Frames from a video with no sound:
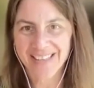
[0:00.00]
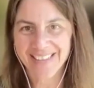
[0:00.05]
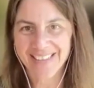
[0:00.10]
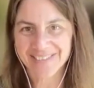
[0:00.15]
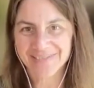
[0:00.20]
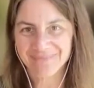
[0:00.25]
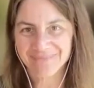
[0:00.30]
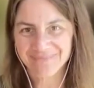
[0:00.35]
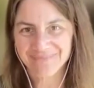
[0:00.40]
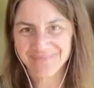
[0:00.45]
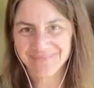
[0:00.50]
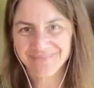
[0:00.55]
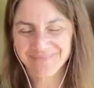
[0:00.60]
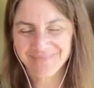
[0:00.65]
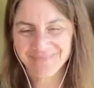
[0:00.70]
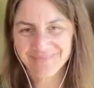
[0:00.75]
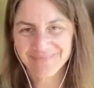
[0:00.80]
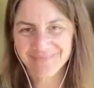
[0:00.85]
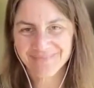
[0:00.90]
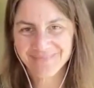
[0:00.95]
It's
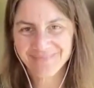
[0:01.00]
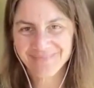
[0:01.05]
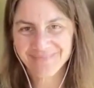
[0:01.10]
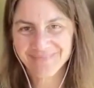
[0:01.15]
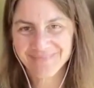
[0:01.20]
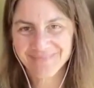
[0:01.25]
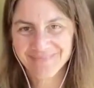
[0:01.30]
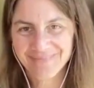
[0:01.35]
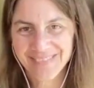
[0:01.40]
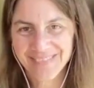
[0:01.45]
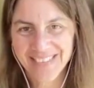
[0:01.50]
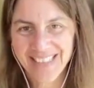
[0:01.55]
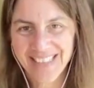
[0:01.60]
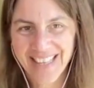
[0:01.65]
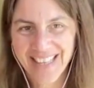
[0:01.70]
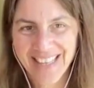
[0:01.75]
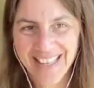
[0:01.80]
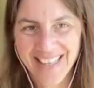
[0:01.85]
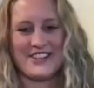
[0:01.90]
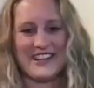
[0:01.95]
perfect. Yeah. No, that's
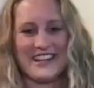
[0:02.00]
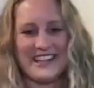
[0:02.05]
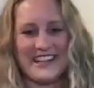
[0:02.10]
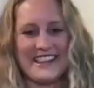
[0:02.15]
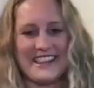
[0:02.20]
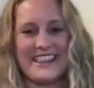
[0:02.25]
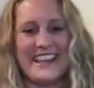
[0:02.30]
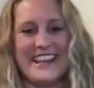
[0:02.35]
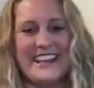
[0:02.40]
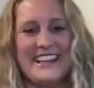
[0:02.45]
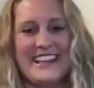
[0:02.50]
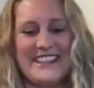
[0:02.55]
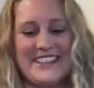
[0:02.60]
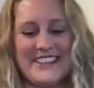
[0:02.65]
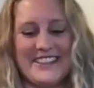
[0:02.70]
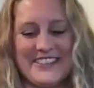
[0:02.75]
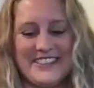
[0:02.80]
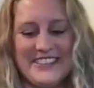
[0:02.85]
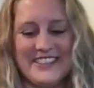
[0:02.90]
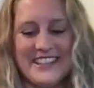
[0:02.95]
great. Thank
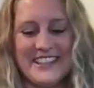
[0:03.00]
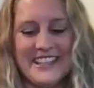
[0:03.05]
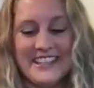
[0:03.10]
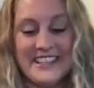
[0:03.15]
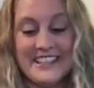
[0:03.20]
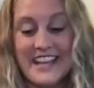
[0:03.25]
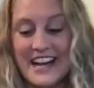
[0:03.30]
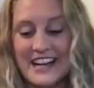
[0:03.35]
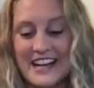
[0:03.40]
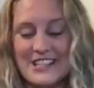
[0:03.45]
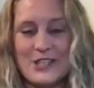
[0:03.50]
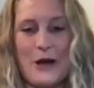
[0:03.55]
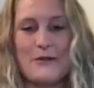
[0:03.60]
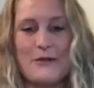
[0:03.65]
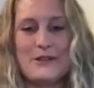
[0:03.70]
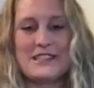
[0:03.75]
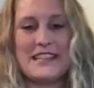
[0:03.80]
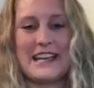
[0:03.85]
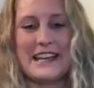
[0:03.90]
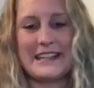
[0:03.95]
you. Yeah. So I
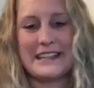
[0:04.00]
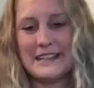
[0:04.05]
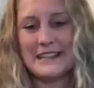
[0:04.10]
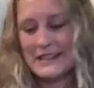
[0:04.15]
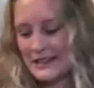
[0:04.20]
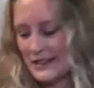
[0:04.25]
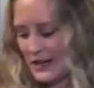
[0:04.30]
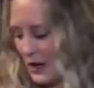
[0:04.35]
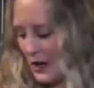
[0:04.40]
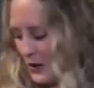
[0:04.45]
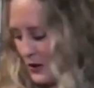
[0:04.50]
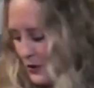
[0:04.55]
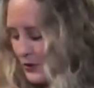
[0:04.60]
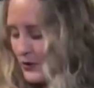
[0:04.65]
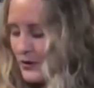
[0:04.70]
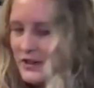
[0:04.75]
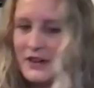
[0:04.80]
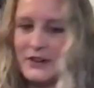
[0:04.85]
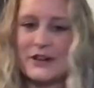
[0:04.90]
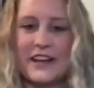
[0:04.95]
was like,
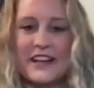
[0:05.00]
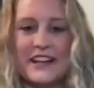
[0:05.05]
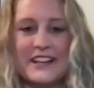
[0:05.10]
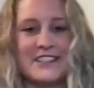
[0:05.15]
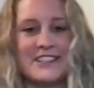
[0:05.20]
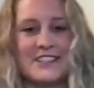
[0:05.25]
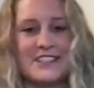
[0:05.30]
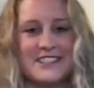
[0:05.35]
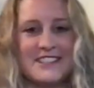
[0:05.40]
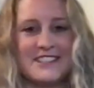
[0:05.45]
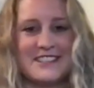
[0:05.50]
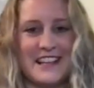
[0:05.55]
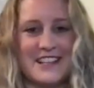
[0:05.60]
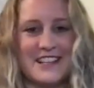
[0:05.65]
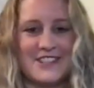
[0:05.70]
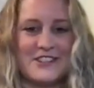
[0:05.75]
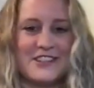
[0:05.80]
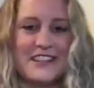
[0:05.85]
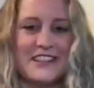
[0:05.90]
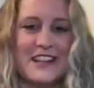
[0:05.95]
oh, okay. She's
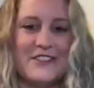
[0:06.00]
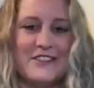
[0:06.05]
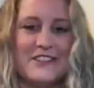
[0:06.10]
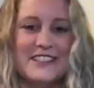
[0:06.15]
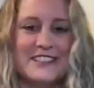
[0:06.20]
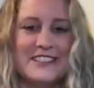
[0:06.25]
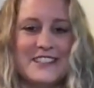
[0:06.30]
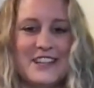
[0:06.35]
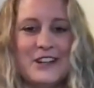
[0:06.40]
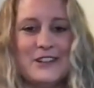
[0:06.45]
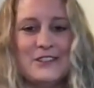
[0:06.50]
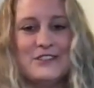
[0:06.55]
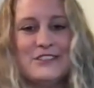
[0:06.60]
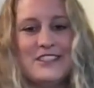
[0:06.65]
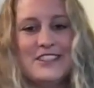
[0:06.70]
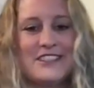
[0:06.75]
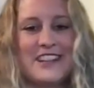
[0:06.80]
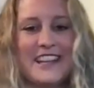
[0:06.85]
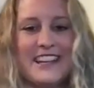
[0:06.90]
answering that one. Oh, okay.